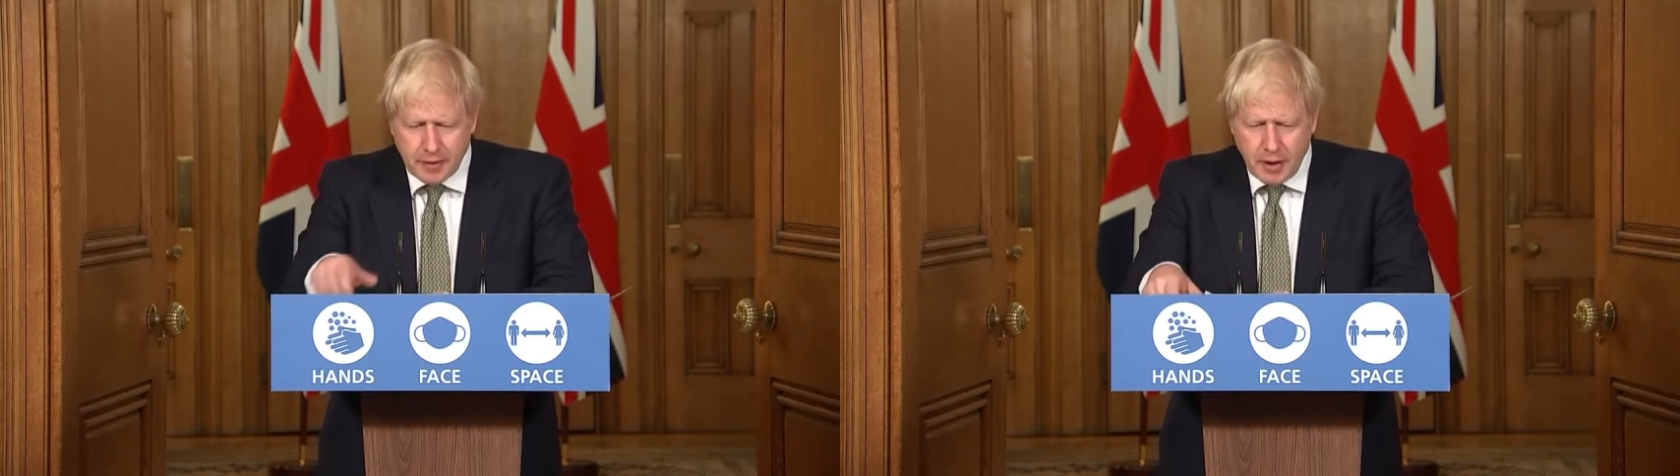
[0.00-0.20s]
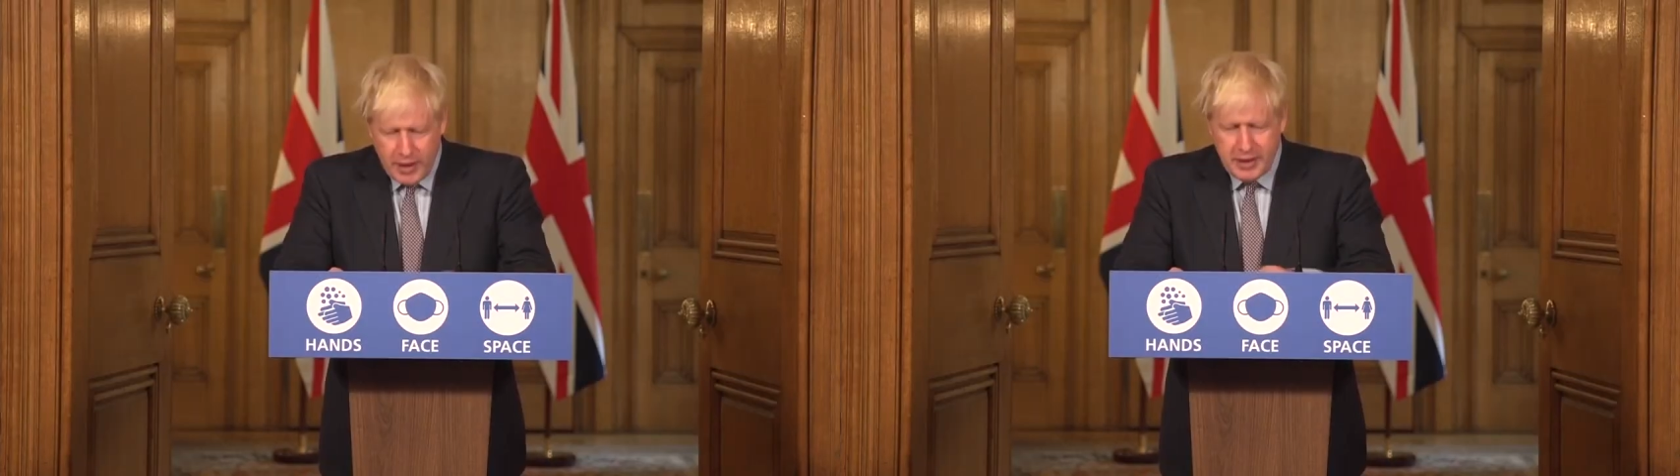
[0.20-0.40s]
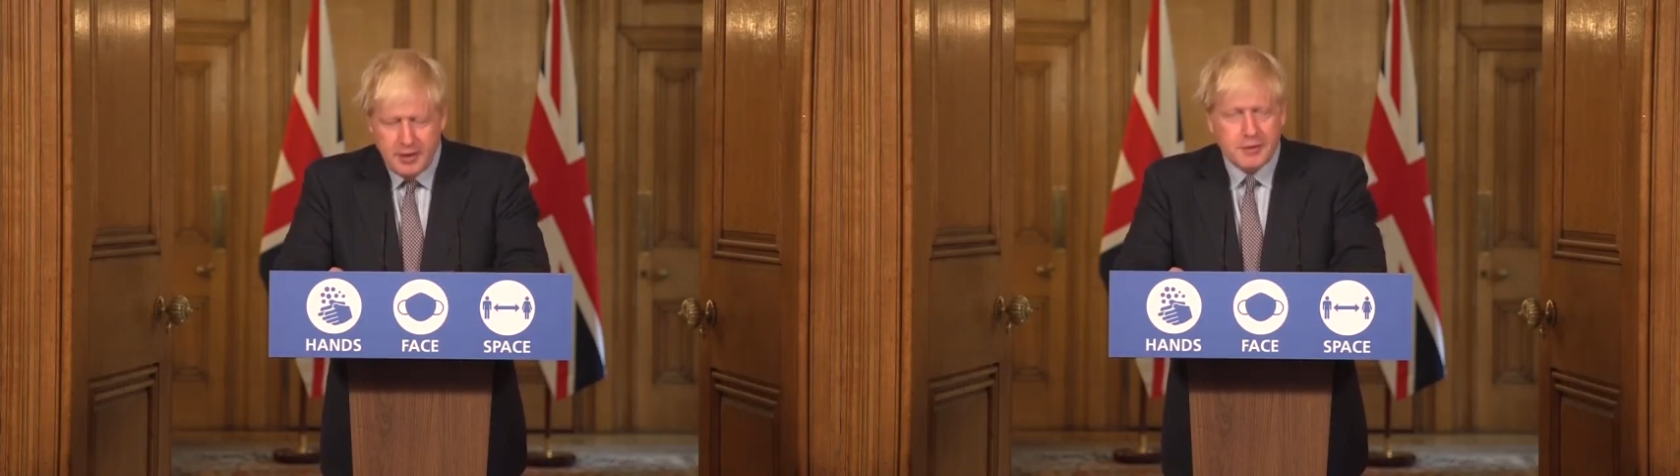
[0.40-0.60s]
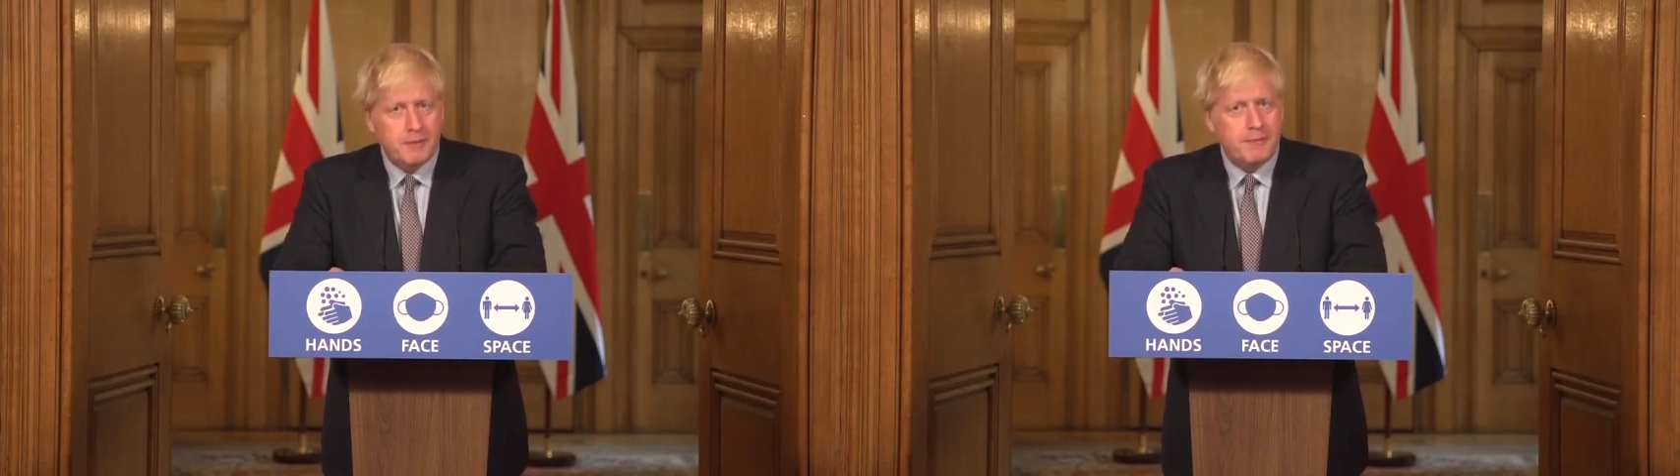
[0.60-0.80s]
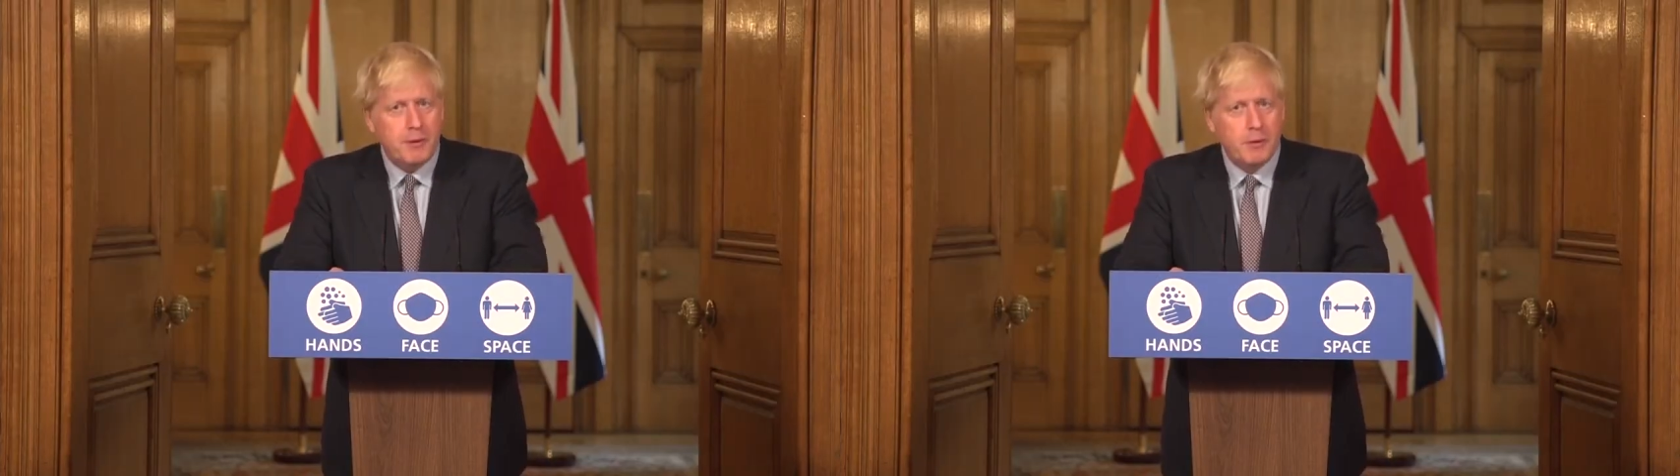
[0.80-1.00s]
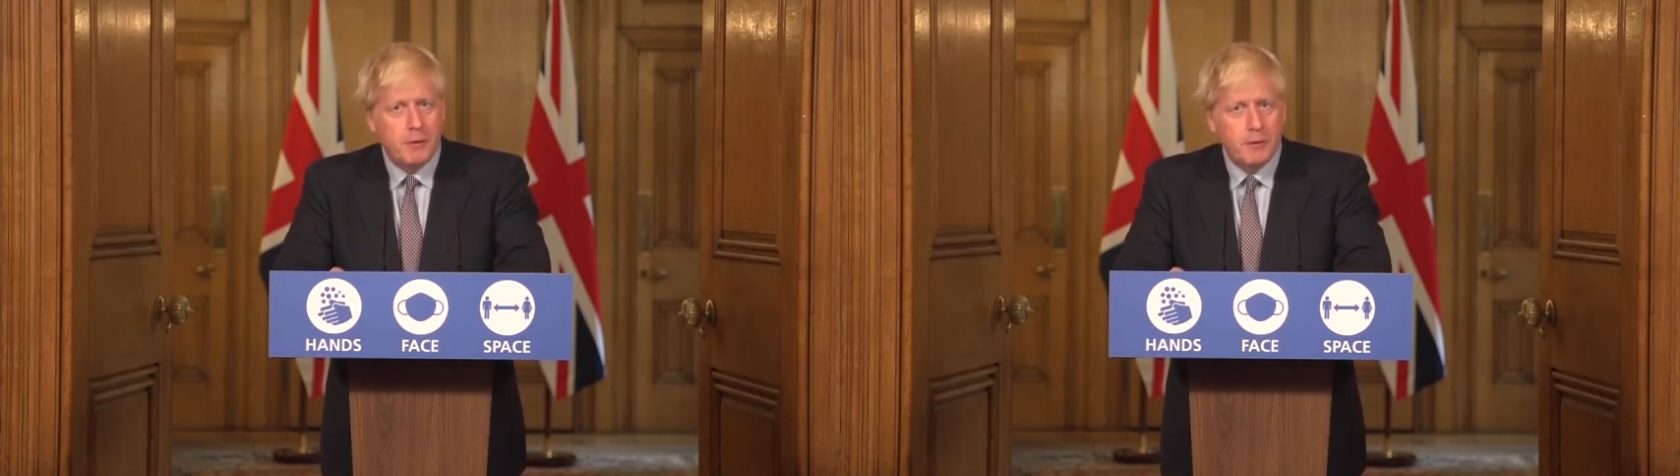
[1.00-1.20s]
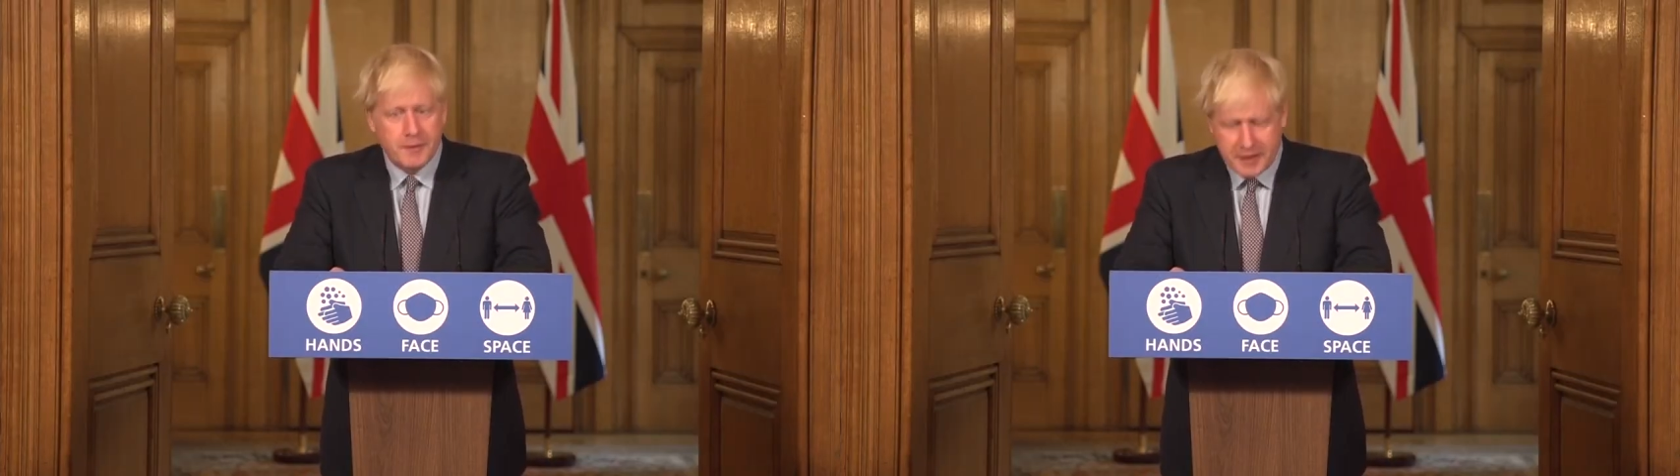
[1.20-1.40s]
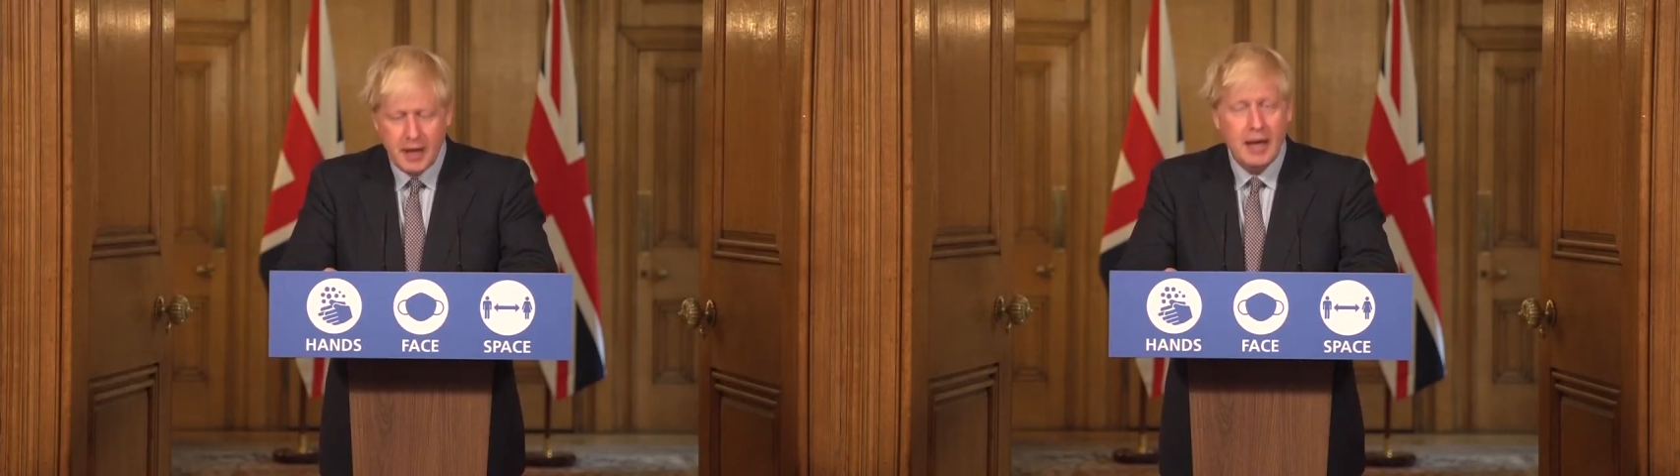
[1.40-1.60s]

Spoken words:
weddings and funerals